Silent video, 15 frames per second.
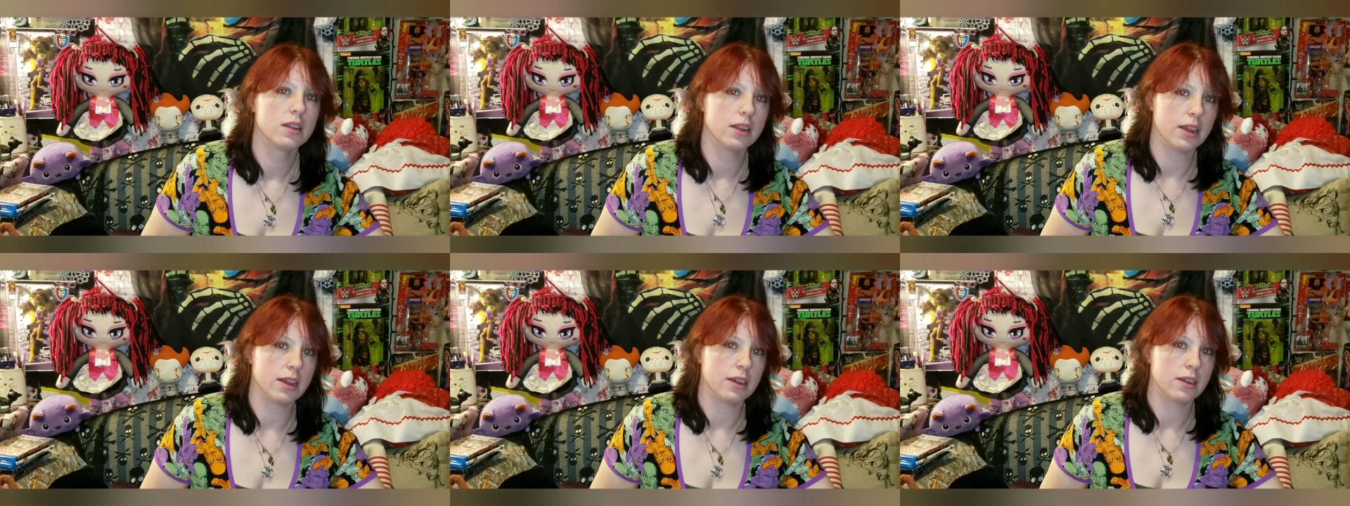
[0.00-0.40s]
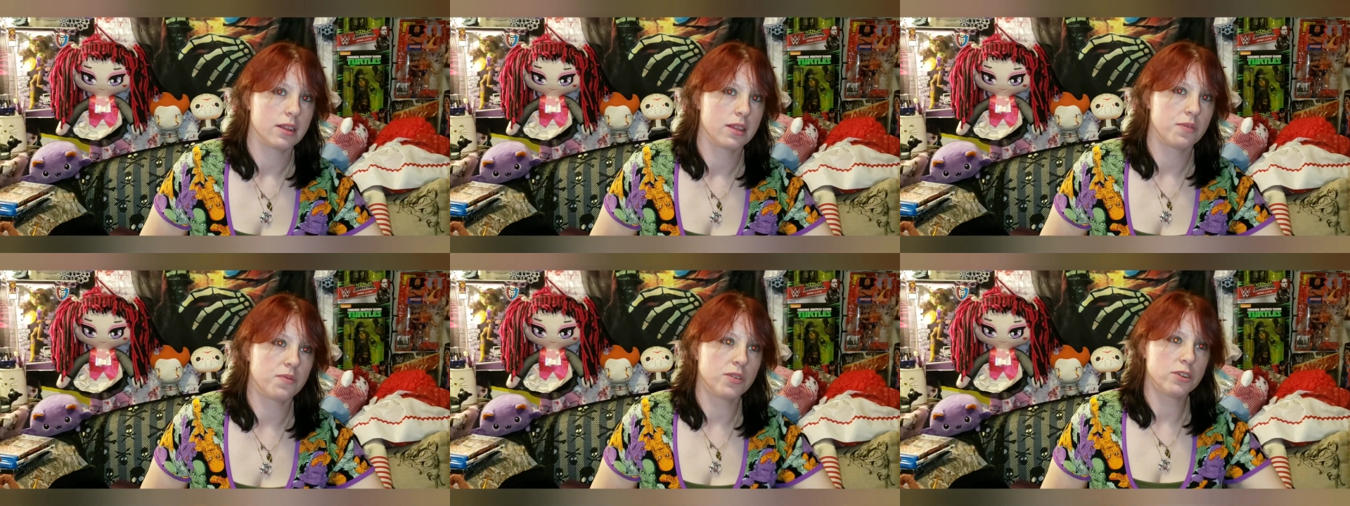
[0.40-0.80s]
Yeah.
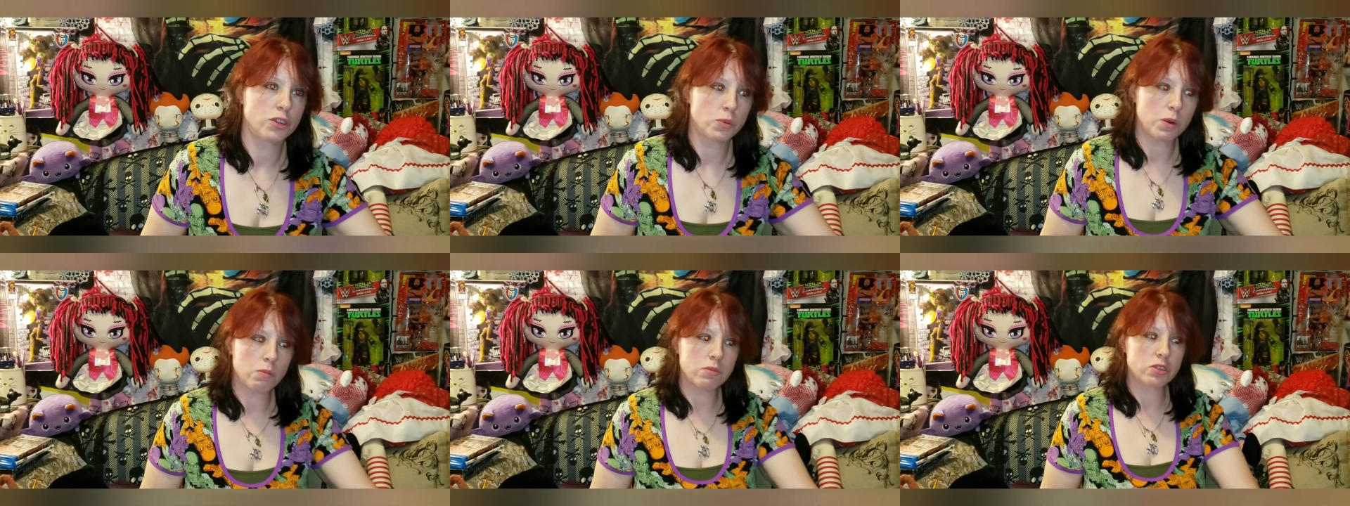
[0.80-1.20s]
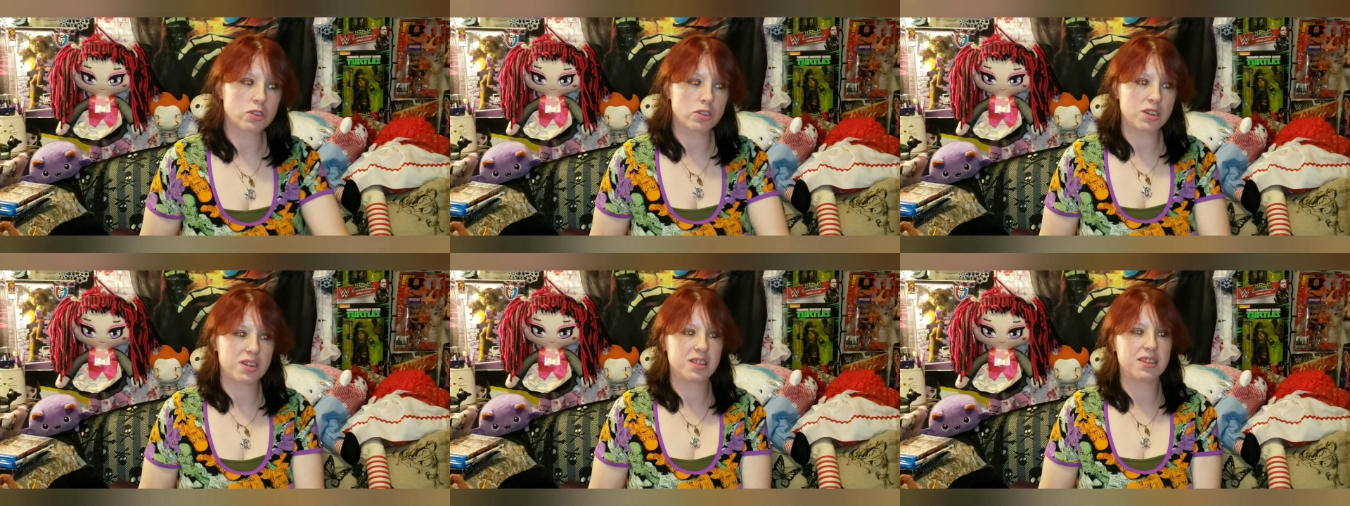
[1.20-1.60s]
The first one was
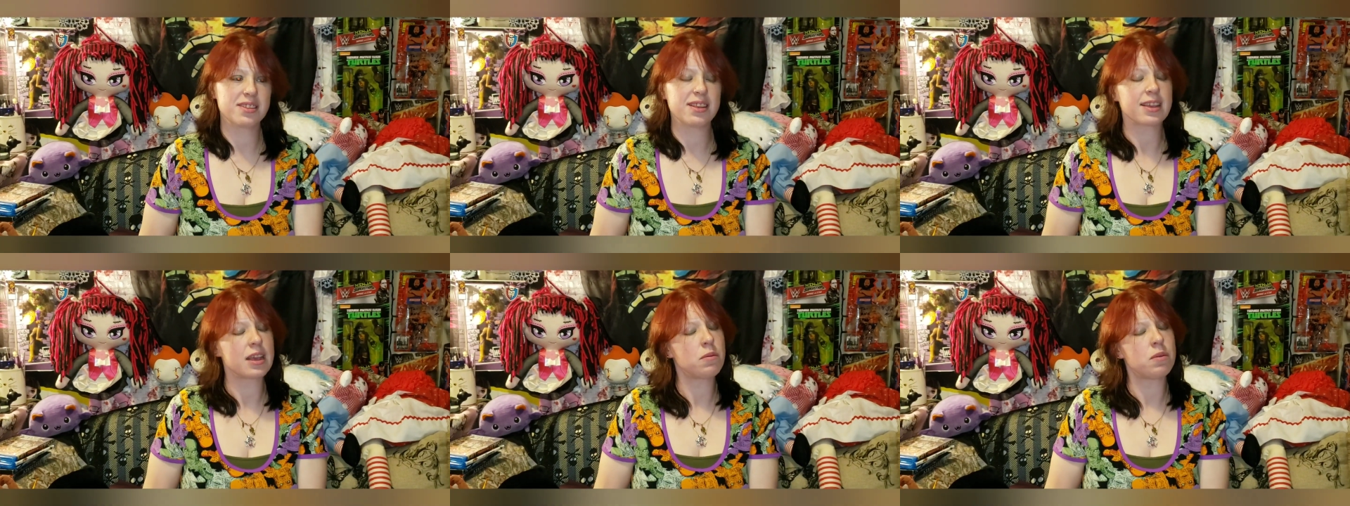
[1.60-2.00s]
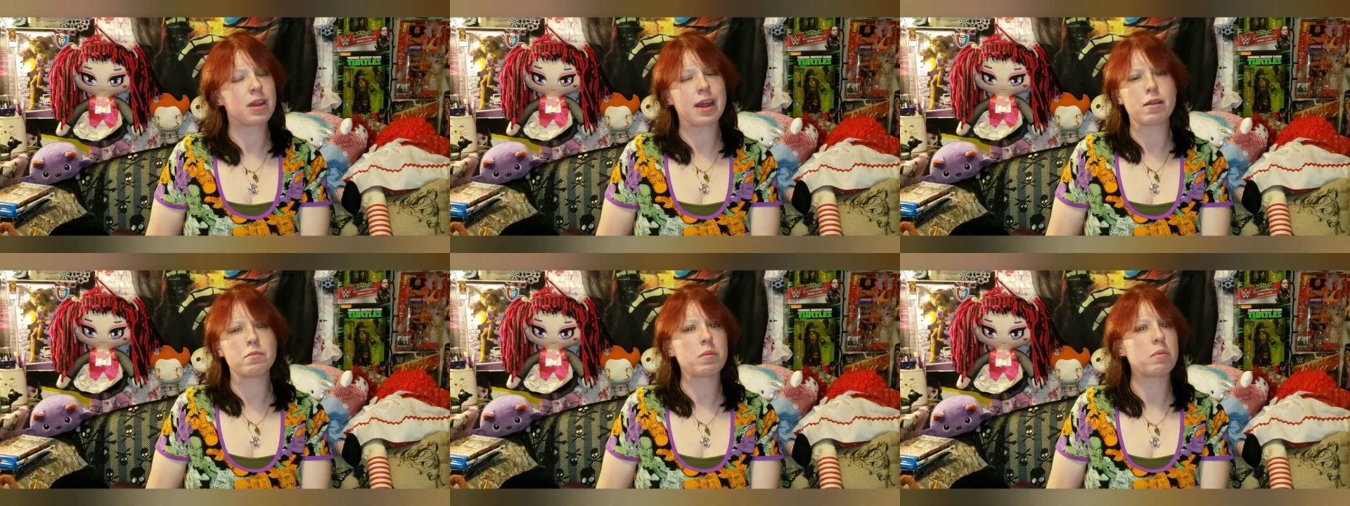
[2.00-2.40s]
good. The second one, I
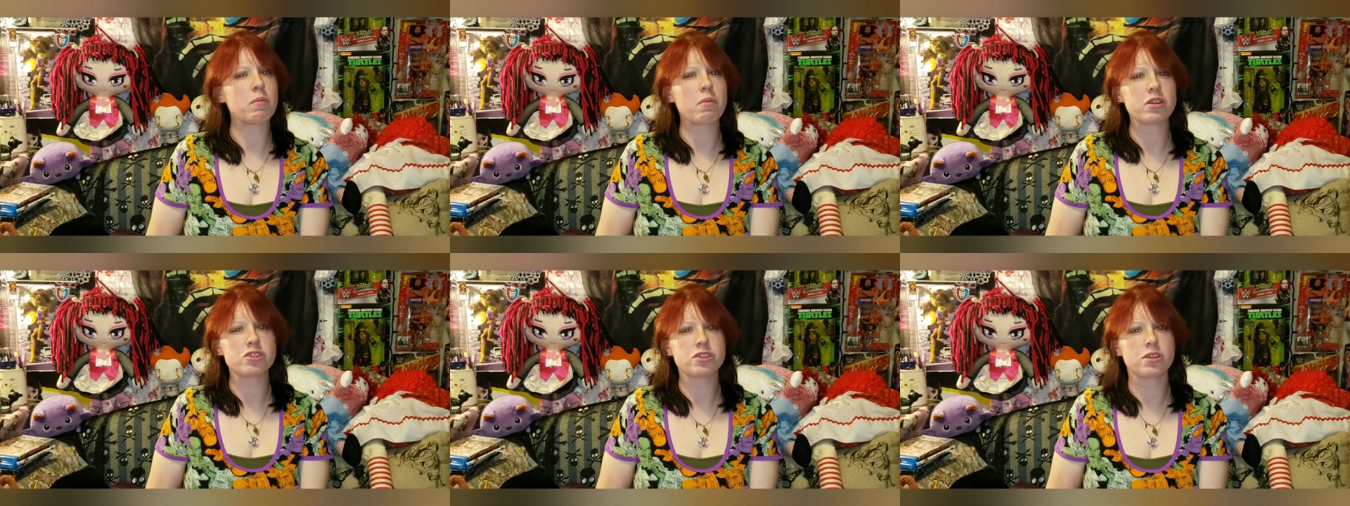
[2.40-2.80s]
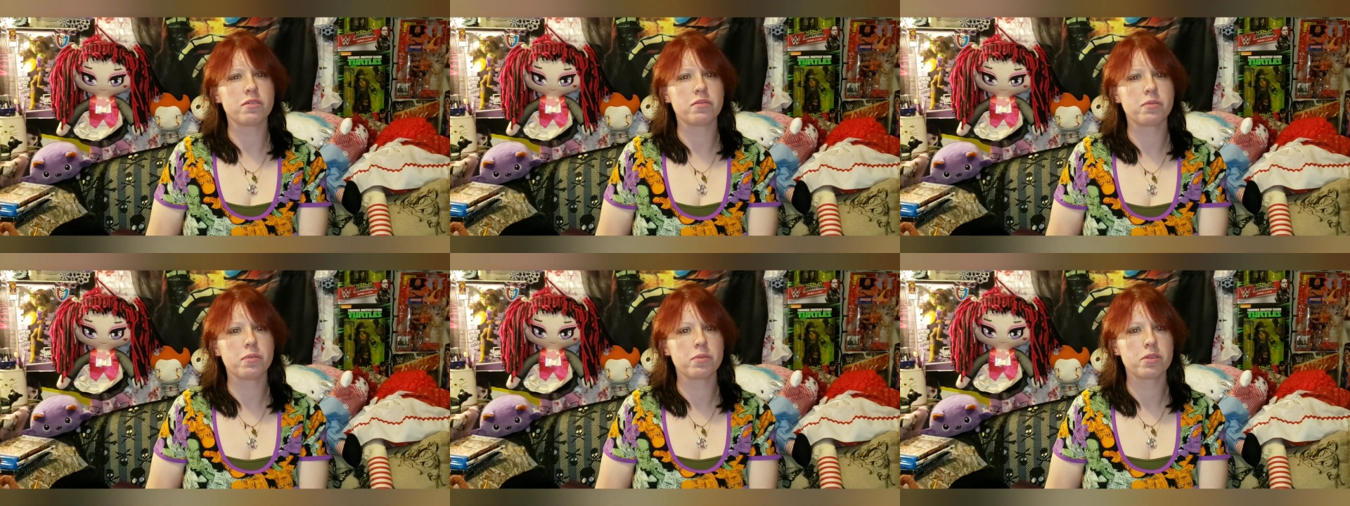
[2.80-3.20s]
don't remember much of.